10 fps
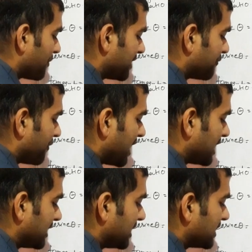We
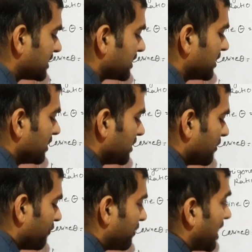find it
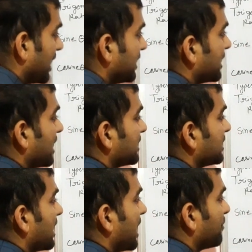by
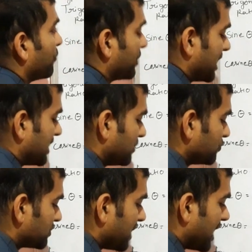writing
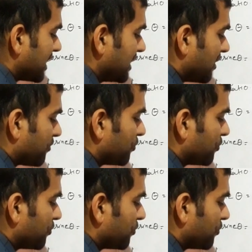hypotenuse by